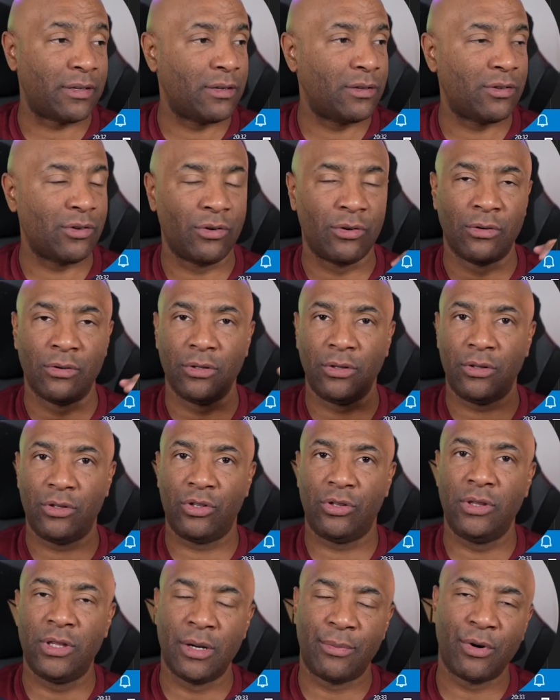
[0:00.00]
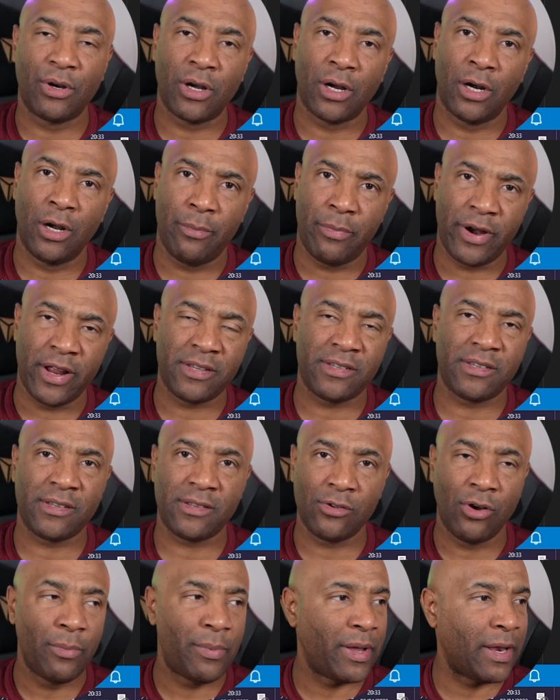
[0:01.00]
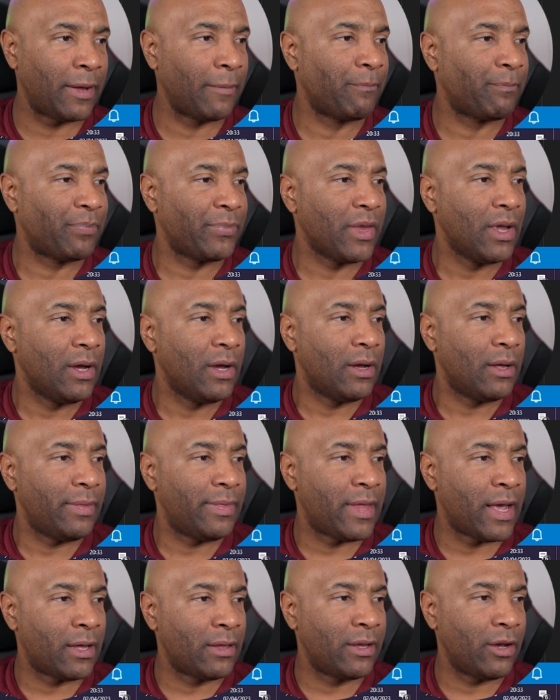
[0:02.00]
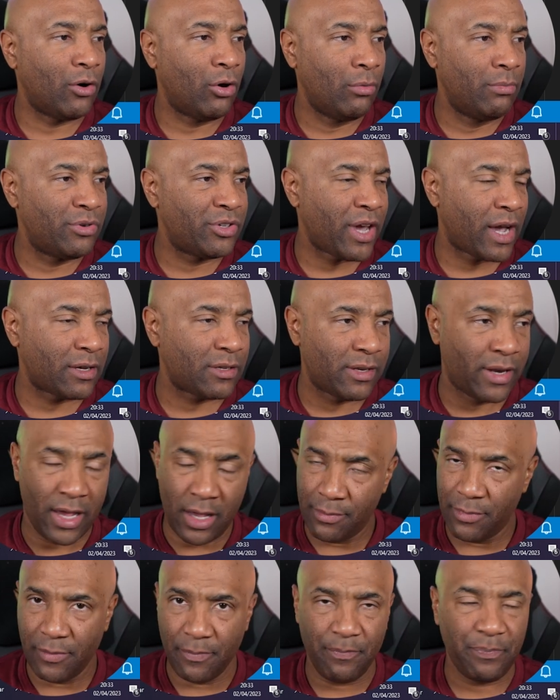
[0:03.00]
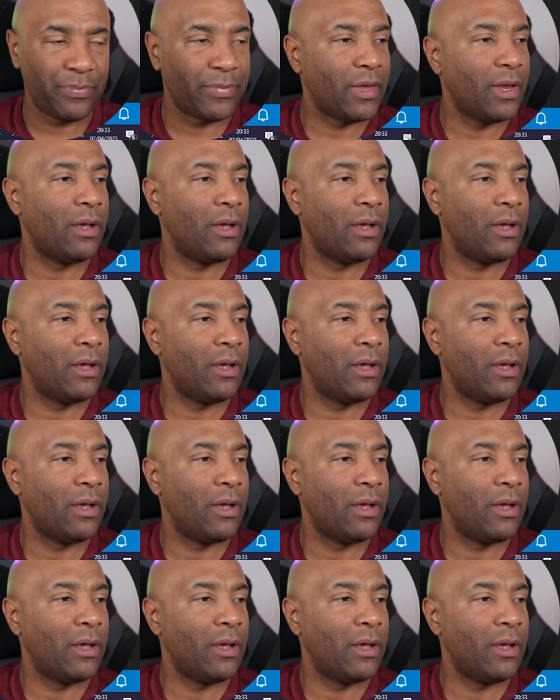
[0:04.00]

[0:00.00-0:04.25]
So double curly braces opening, then the object name,